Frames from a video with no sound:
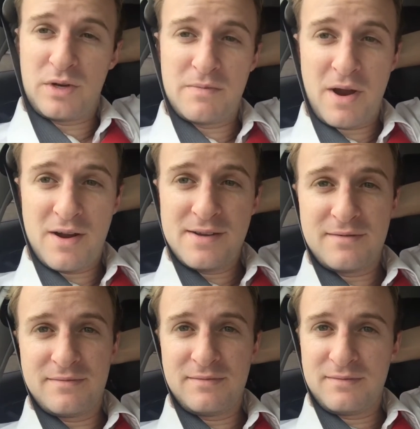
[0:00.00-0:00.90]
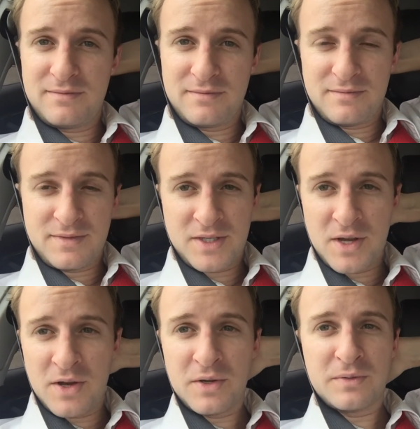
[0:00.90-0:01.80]
remarried.
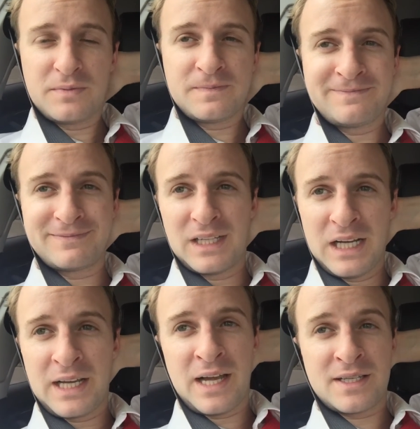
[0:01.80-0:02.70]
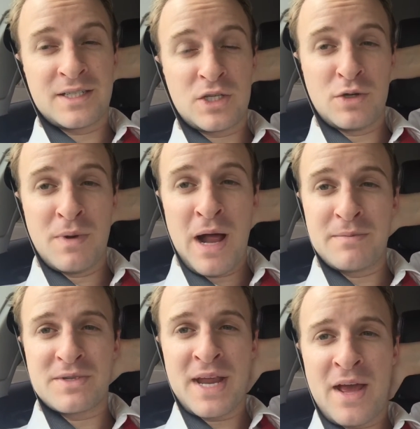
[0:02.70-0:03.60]
So I got two
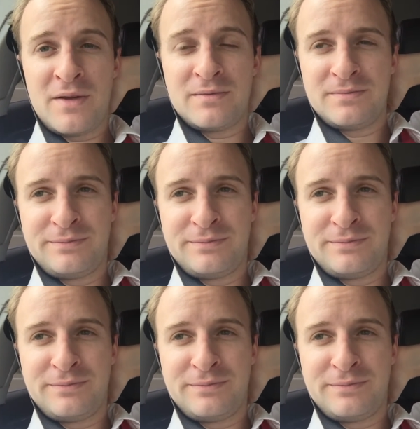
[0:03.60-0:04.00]
moms now.